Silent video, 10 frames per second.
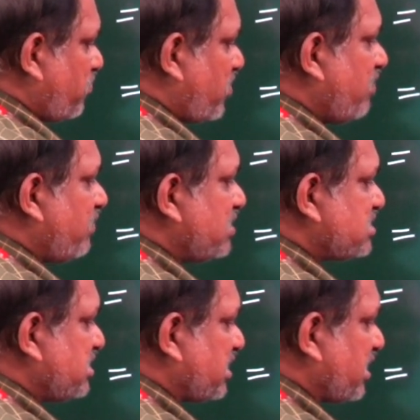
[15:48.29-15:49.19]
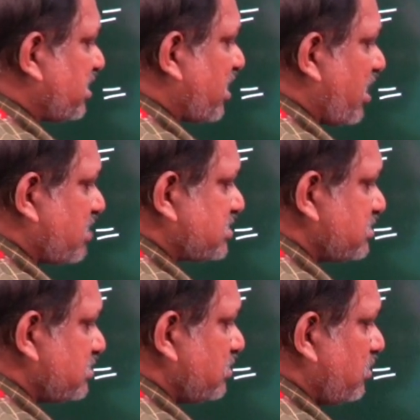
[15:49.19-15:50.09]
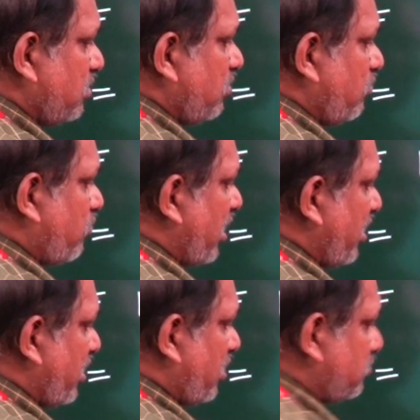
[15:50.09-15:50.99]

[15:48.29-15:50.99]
5 is indicated as Friday.